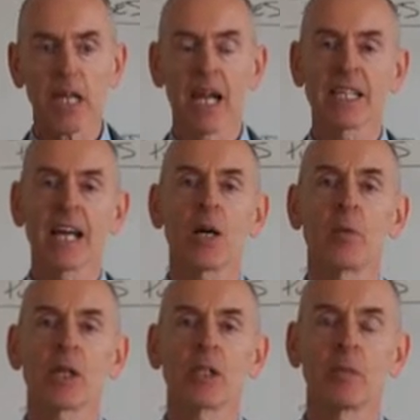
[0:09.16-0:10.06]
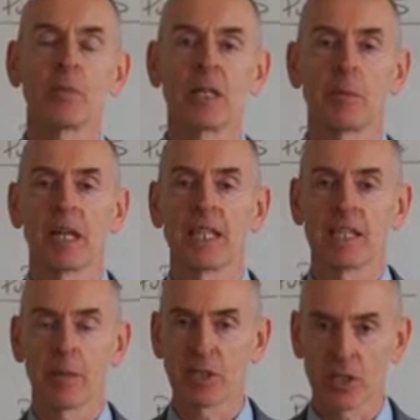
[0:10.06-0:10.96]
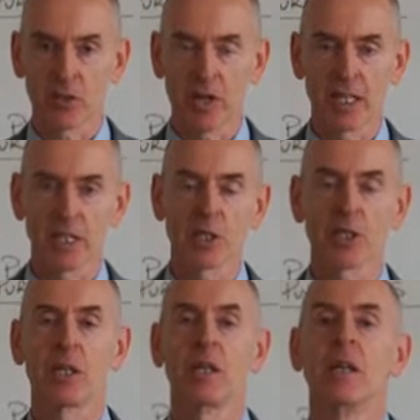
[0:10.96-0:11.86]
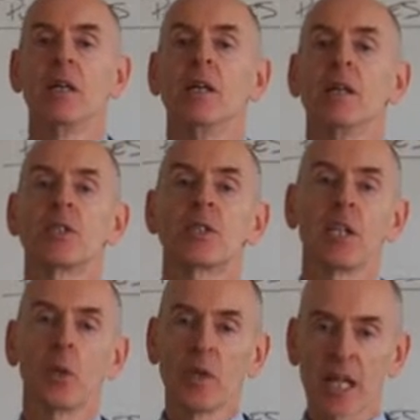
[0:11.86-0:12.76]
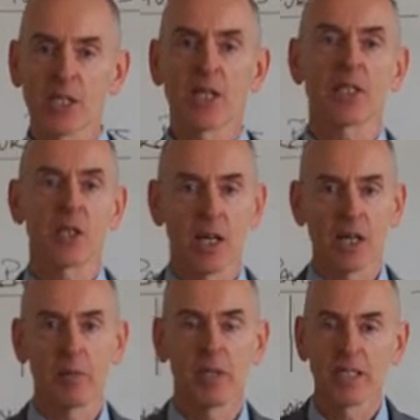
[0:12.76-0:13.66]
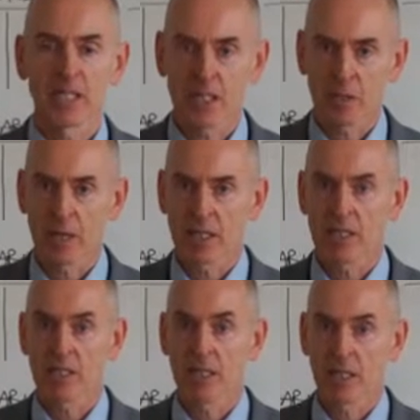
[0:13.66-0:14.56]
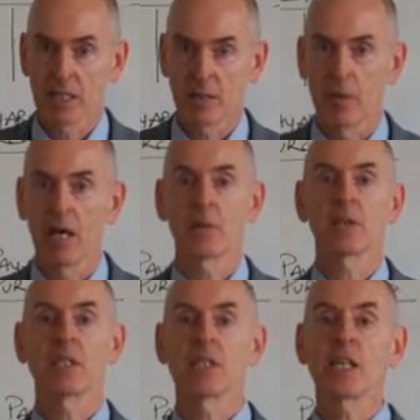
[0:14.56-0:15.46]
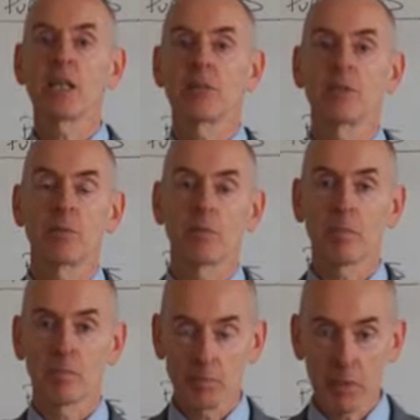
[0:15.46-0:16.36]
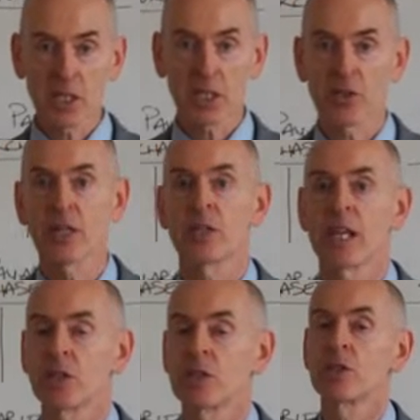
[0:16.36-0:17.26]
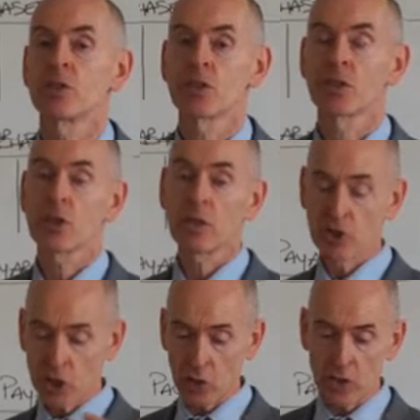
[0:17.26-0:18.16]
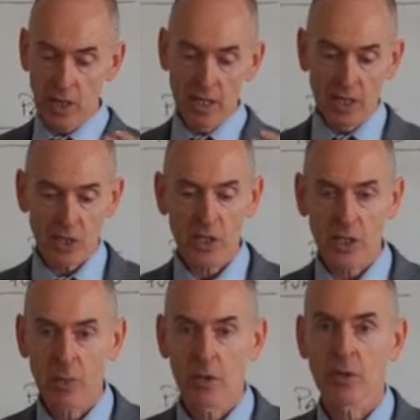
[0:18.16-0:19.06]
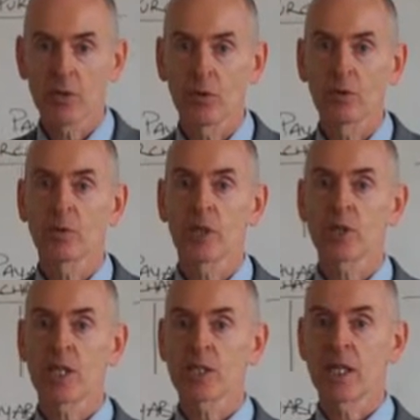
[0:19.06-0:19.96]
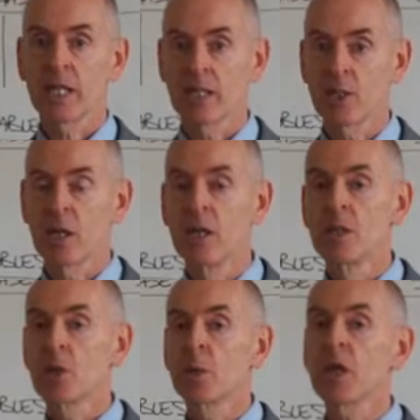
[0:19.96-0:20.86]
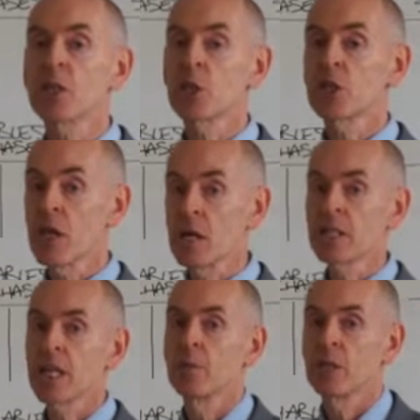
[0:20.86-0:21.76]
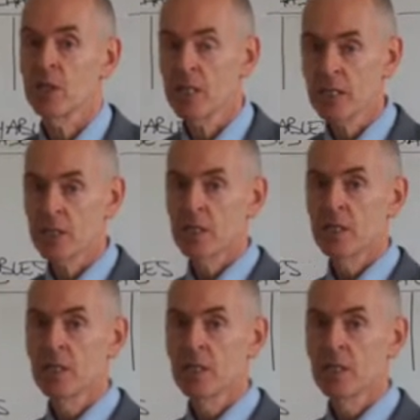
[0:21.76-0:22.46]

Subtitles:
and how we're going to manipulate debits and credits to deal with assets, liabilities, expenses and income. I'm going to take you through some basic transactions and show you essentially what the thought process is. So we're going to start our business